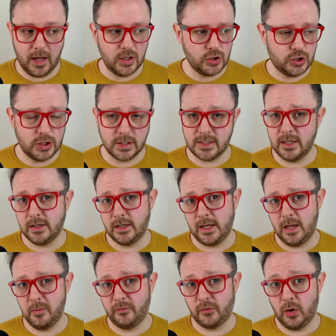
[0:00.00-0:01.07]
And just like a
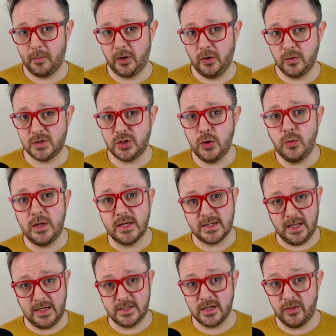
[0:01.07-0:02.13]
game of dominoes, two
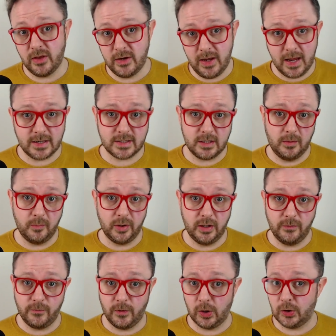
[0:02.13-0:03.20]
years later, the next
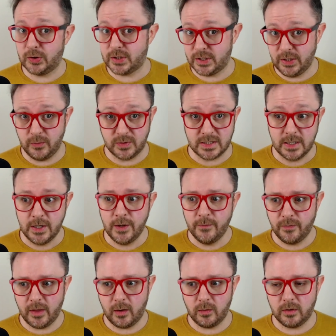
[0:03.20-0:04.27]
company followed suit.
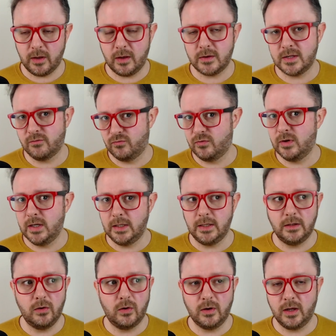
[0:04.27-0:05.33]
That, that's a
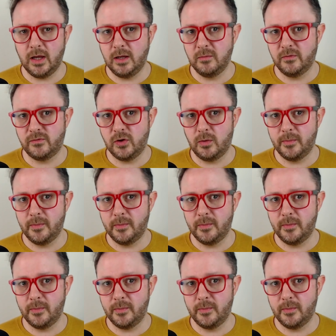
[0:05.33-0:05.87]
really long game of